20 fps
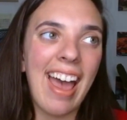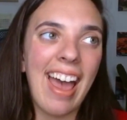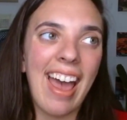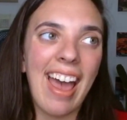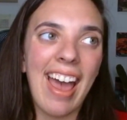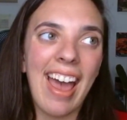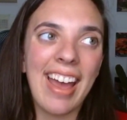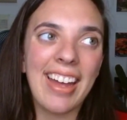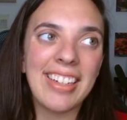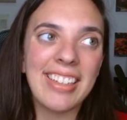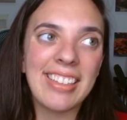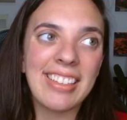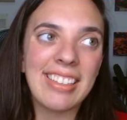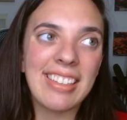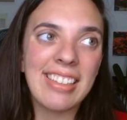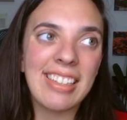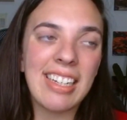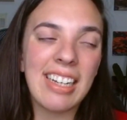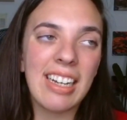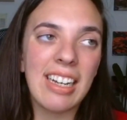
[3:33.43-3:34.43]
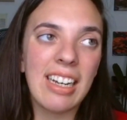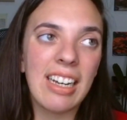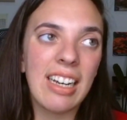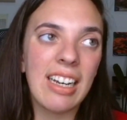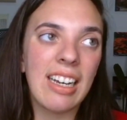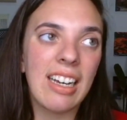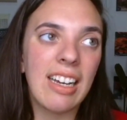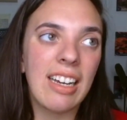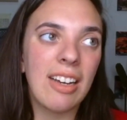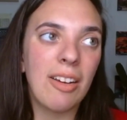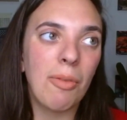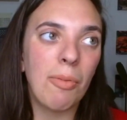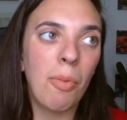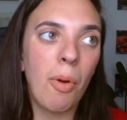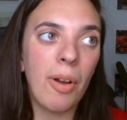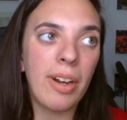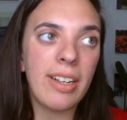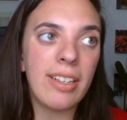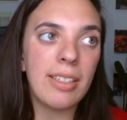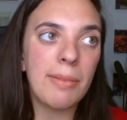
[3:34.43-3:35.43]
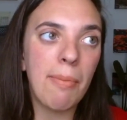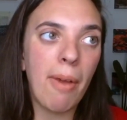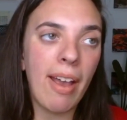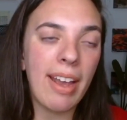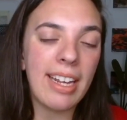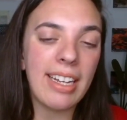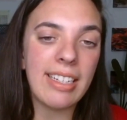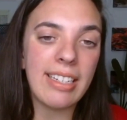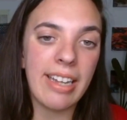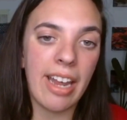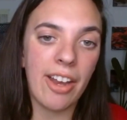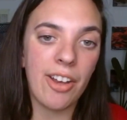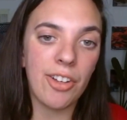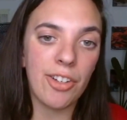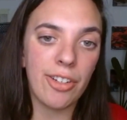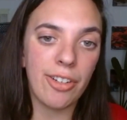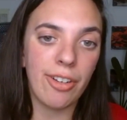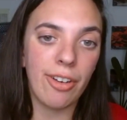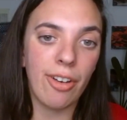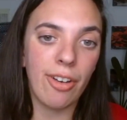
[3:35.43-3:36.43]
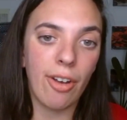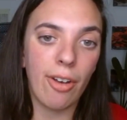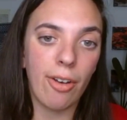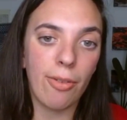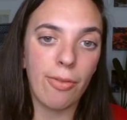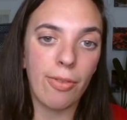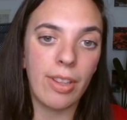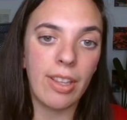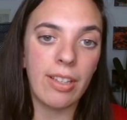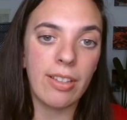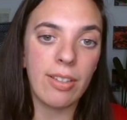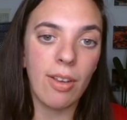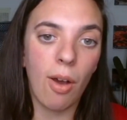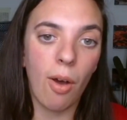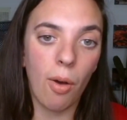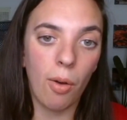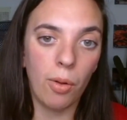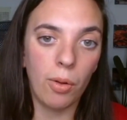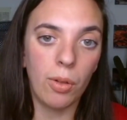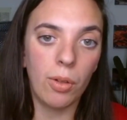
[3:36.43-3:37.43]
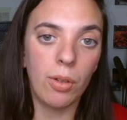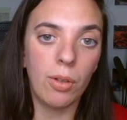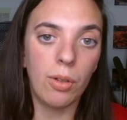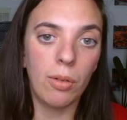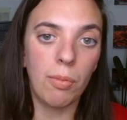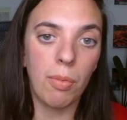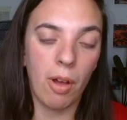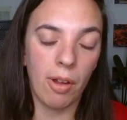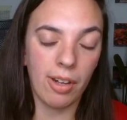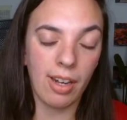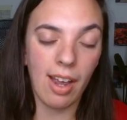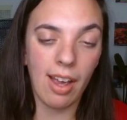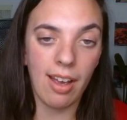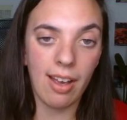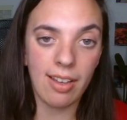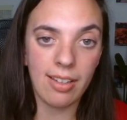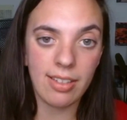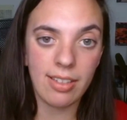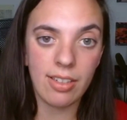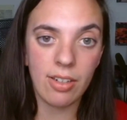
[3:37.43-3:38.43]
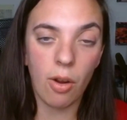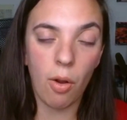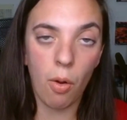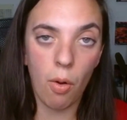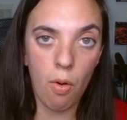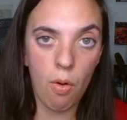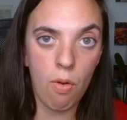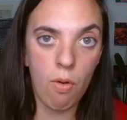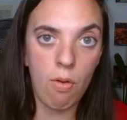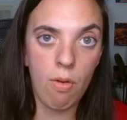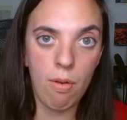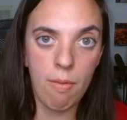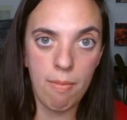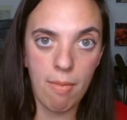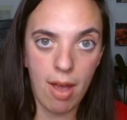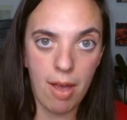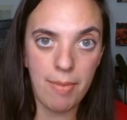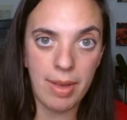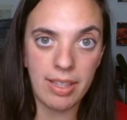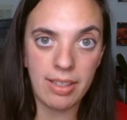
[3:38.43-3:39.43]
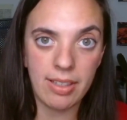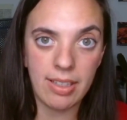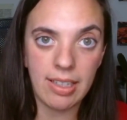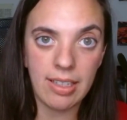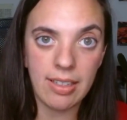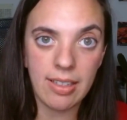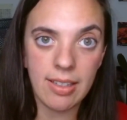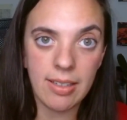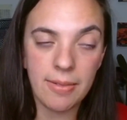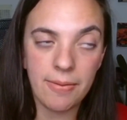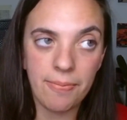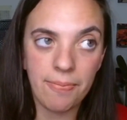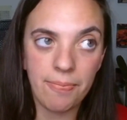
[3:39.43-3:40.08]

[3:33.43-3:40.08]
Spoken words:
And what is my intention for this whole podcast? Oh My Menses.